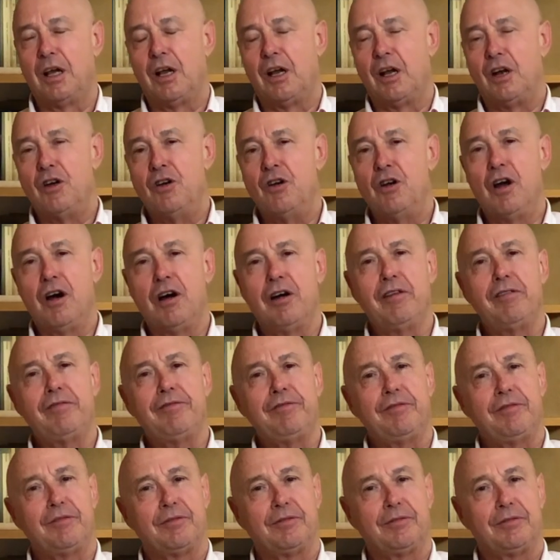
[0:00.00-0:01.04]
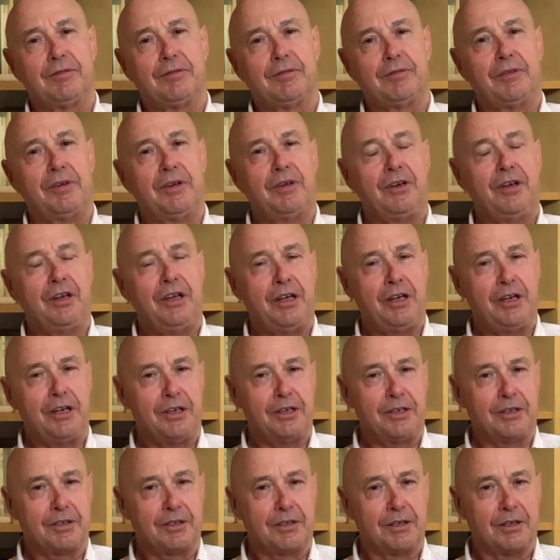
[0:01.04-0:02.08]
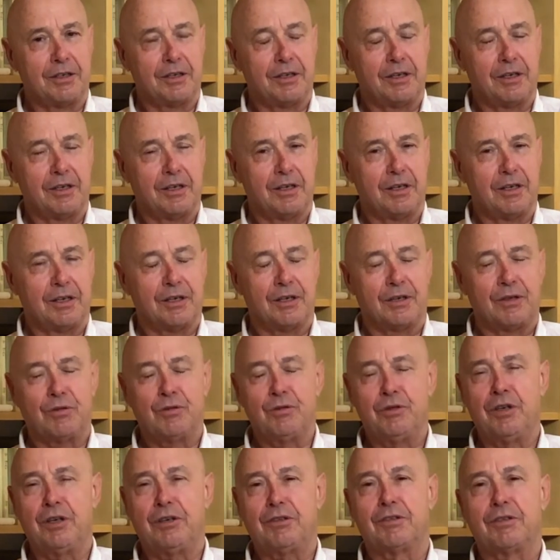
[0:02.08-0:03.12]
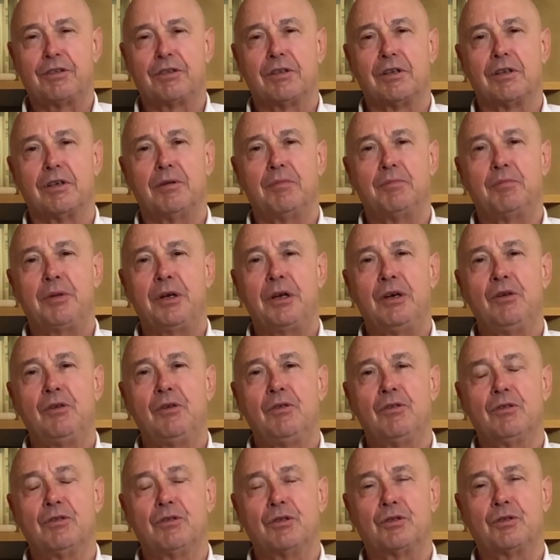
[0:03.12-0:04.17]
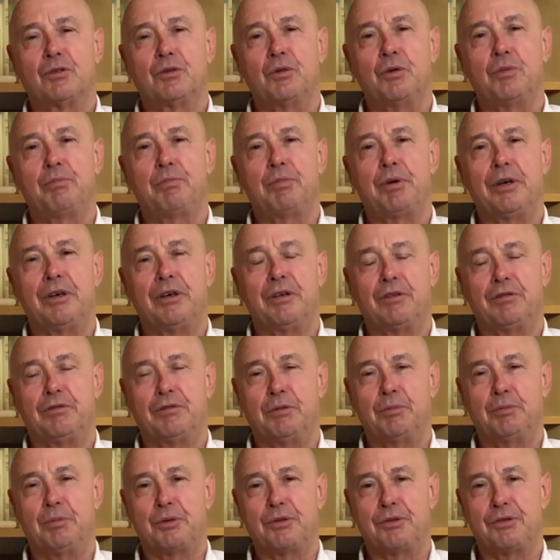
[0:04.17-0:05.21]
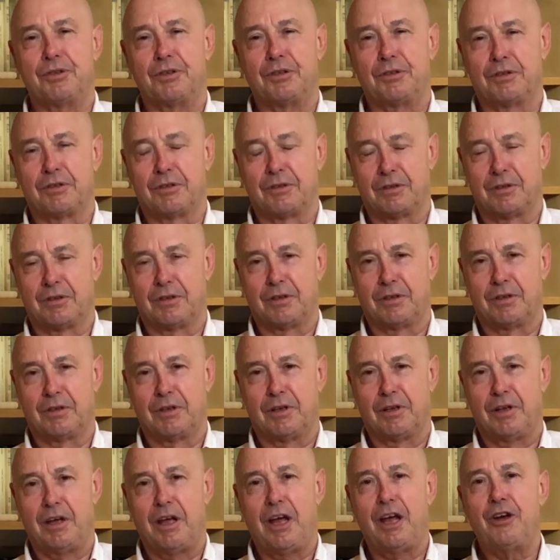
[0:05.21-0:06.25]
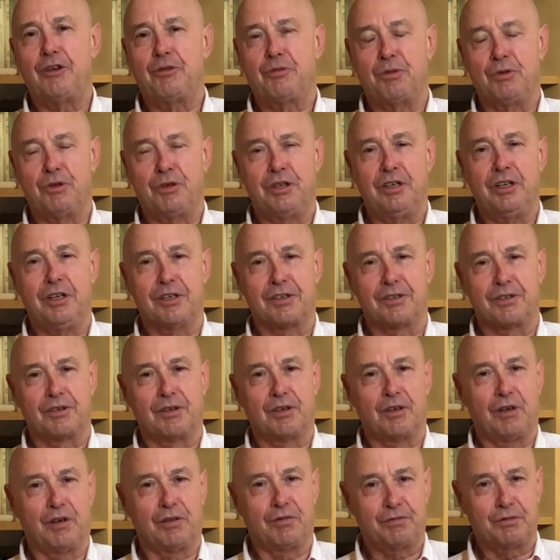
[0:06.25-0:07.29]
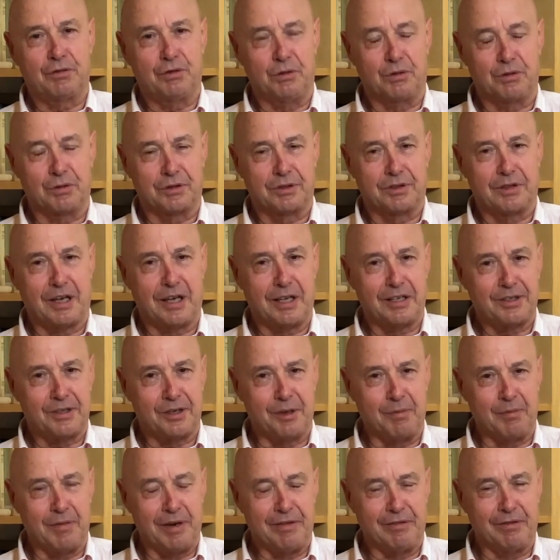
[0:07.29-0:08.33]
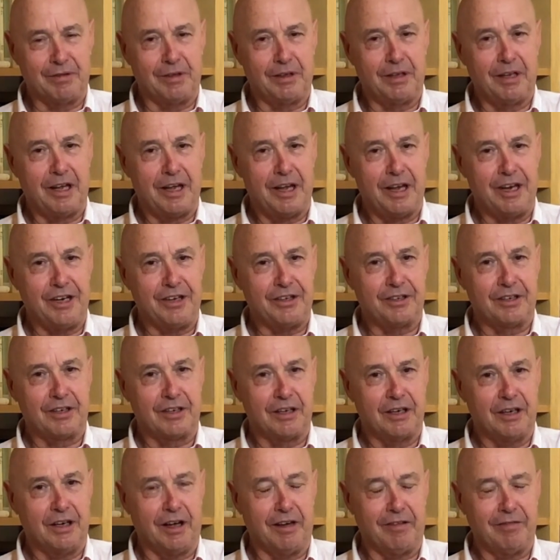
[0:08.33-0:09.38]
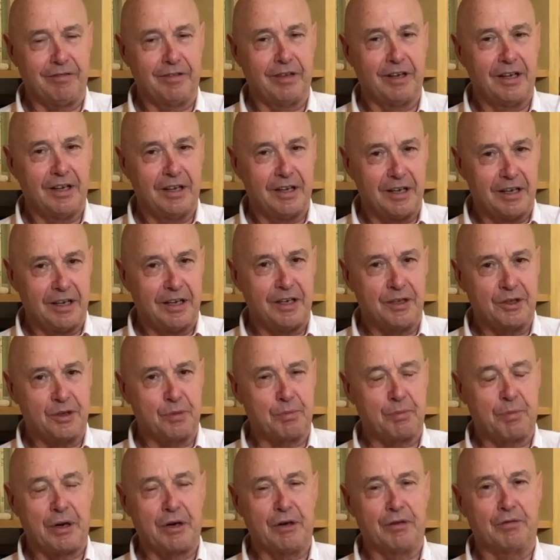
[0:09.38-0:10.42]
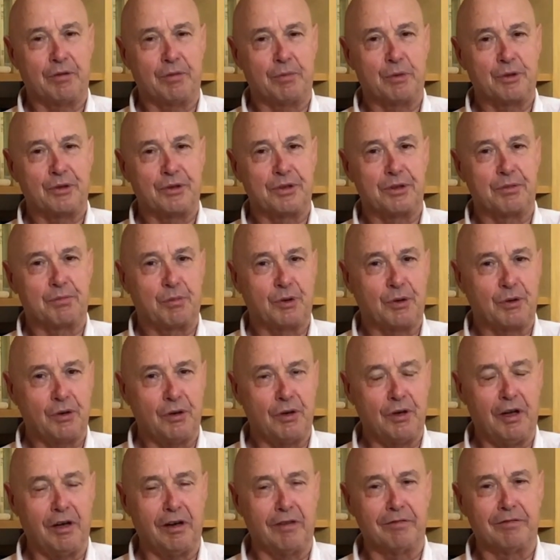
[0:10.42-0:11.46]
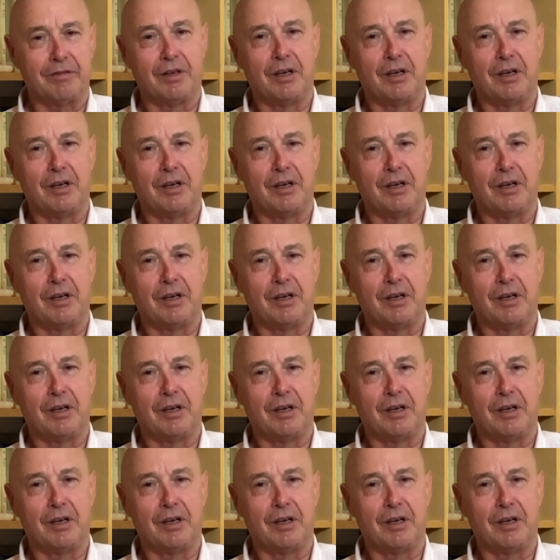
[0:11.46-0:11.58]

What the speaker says: Love and hate do not belong to a pair of opposites. Hatred, yes, of course, at some level, hate, love, it's a pair of opposites. But the love